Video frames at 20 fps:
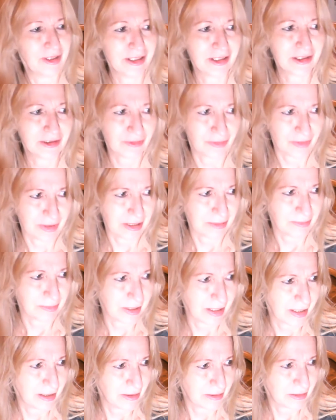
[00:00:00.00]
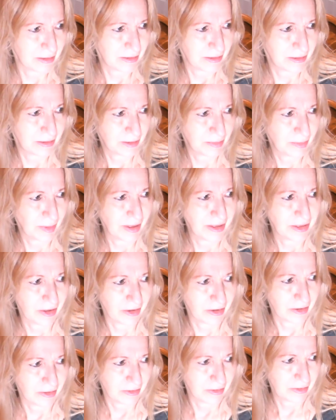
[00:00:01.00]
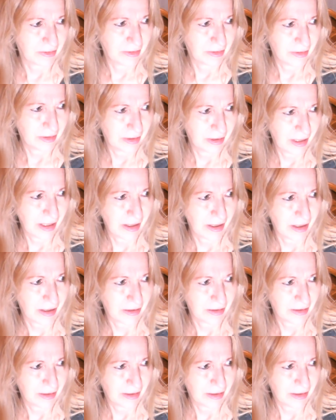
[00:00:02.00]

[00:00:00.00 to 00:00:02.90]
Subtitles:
just grab that. It's my daughter. Hang on.